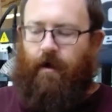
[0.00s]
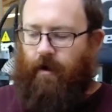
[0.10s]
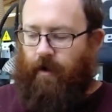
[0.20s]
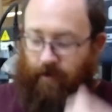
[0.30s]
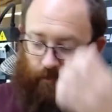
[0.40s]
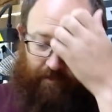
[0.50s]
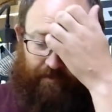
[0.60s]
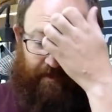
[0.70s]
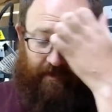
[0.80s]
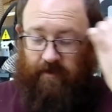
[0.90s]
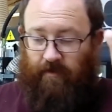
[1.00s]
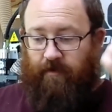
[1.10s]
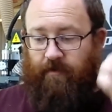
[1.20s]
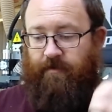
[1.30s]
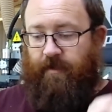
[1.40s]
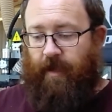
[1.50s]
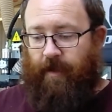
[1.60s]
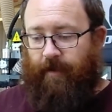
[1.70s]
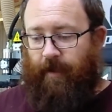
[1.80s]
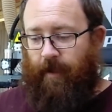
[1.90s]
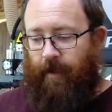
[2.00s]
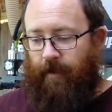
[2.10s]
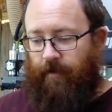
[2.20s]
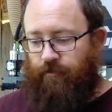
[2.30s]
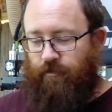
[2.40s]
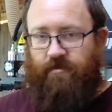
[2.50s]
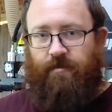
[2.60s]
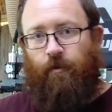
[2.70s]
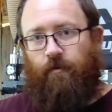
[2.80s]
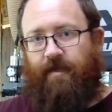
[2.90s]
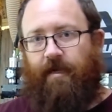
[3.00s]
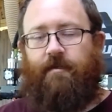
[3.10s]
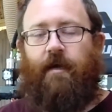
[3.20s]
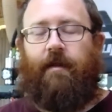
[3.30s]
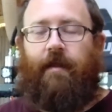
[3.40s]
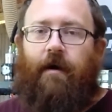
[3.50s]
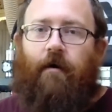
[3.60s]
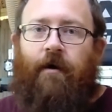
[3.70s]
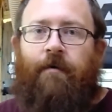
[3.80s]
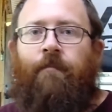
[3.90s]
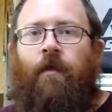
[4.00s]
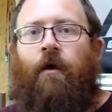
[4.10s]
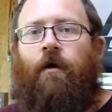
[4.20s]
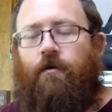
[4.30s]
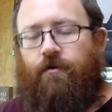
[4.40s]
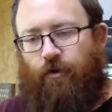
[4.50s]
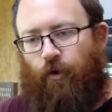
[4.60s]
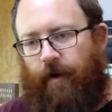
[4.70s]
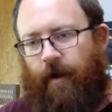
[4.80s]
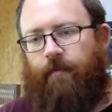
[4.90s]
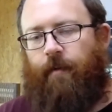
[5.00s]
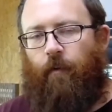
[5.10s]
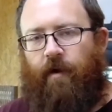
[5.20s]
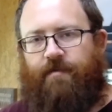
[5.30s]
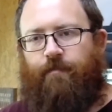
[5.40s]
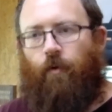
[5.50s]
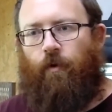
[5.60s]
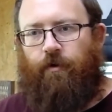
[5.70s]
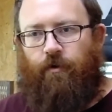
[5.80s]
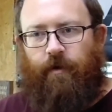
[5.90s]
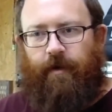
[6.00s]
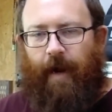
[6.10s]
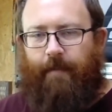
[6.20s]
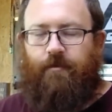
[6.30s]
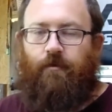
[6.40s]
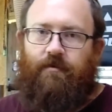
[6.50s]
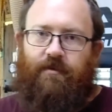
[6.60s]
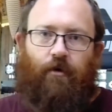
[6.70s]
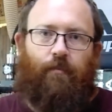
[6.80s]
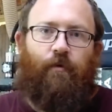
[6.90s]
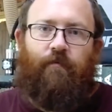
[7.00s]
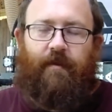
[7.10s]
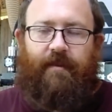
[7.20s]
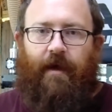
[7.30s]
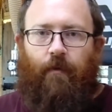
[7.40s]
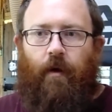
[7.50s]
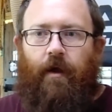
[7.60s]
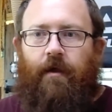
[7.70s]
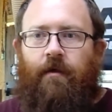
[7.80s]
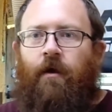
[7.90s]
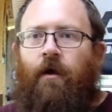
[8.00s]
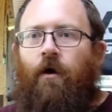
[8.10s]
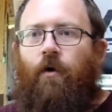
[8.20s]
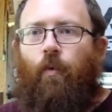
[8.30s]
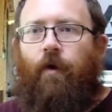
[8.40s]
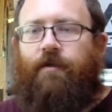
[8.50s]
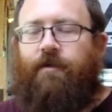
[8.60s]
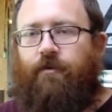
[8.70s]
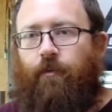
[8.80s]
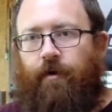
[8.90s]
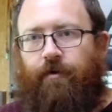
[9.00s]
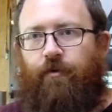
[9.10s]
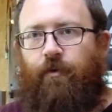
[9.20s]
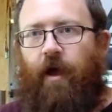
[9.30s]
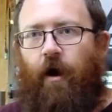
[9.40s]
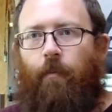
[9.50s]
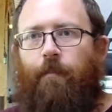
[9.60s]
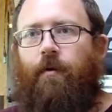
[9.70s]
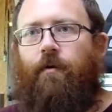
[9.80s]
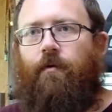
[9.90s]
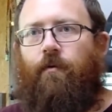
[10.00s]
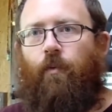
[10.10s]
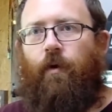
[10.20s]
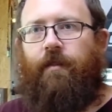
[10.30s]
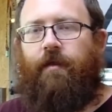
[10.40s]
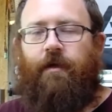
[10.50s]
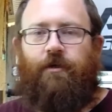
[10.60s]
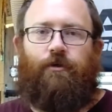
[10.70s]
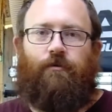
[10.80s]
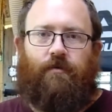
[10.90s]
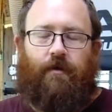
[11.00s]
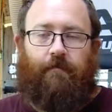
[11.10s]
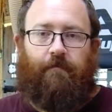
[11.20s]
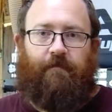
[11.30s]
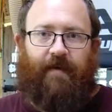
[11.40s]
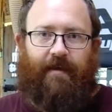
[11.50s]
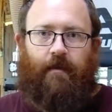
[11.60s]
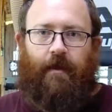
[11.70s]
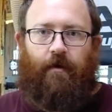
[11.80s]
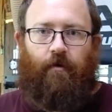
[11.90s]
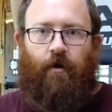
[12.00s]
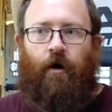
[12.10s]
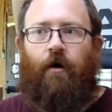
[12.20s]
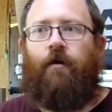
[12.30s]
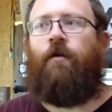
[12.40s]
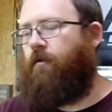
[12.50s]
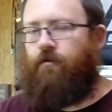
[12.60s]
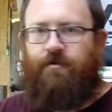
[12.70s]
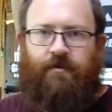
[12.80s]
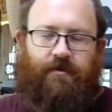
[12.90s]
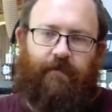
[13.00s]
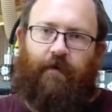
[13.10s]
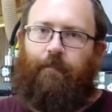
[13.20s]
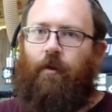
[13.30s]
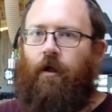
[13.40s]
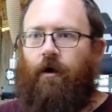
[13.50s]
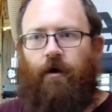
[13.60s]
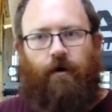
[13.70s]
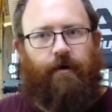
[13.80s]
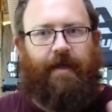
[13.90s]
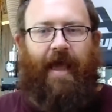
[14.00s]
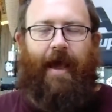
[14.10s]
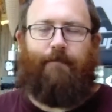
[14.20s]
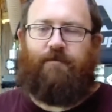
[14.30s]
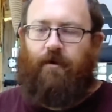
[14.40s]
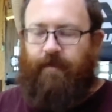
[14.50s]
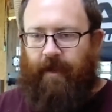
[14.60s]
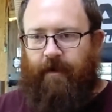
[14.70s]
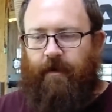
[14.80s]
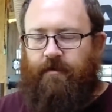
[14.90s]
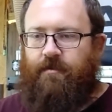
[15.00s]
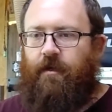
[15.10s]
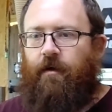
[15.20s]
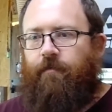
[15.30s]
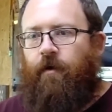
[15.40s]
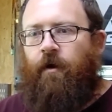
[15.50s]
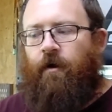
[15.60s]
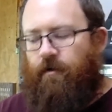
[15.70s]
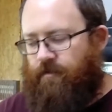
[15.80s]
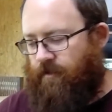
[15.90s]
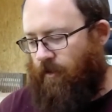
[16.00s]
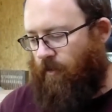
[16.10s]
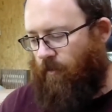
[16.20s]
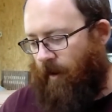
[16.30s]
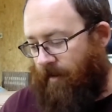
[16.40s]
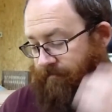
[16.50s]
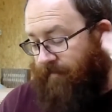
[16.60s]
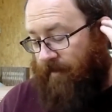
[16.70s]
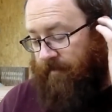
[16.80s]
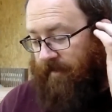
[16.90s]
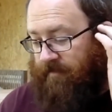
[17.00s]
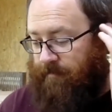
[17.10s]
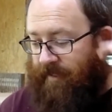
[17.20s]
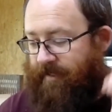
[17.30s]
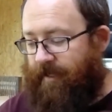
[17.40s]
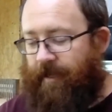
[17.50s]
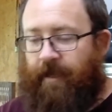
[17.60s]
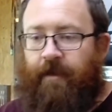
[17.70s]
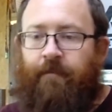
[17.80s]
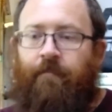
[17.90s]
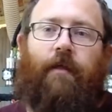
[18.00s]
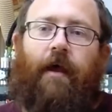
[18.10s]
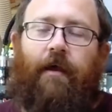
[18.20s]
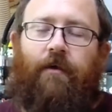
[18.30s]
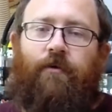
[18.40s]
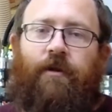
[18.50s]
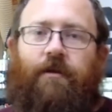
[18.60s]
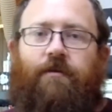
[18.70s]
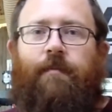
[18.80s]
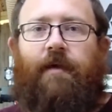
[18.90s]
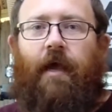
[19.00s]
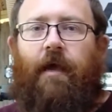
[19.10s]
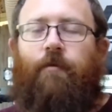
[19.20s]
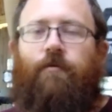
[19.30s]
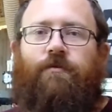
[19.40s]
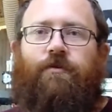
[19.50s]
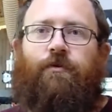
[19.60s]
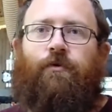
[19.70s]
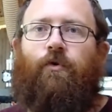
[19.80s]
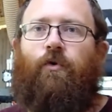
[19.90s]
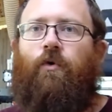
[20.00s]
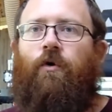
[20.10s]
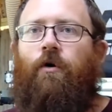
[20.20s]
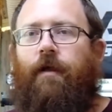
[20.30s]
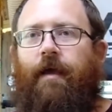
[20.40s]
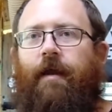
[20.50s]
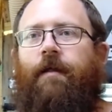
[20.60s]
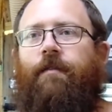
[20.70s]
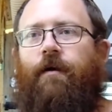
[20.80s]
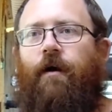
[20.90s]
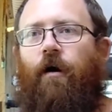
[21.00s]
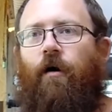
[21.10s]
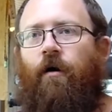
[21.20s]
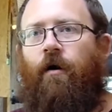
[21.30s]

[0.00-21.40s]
I will then take and drill some holes outside of that area. Screw it down to my wasteboard. You get absolutely zero movement that way, which is going to help with issues of fit later on, looseness of your plug, gaps, all that kind of stuff. So I found that to be key, that you need to be able to get in there,